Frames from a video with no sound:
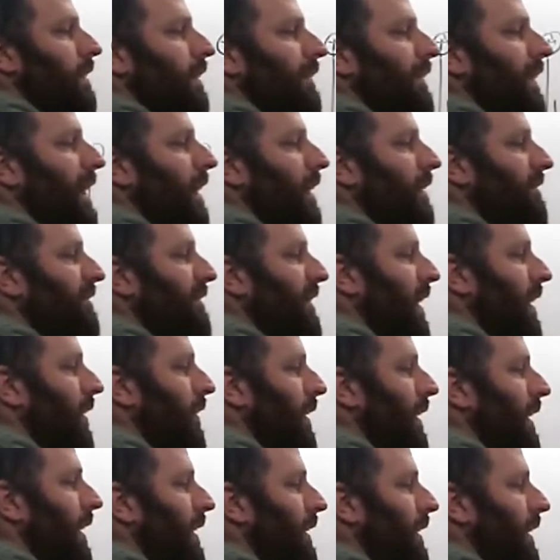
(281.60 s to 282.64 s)
that are
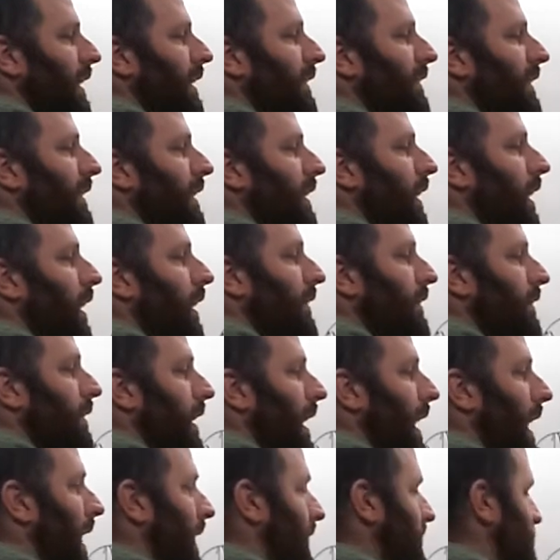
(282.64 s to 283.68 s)
varying in the other
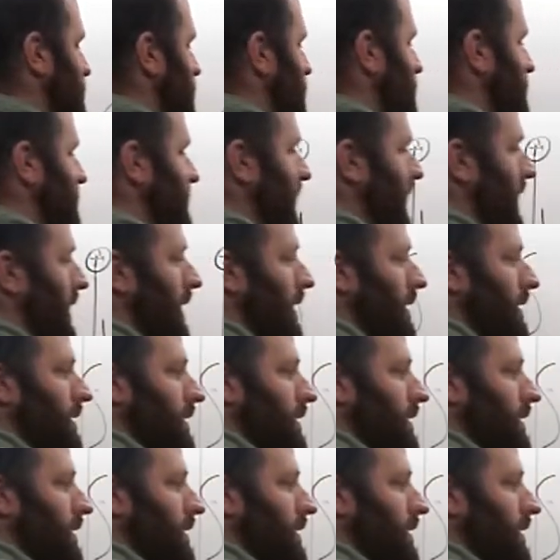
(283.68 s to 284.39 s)
axis here.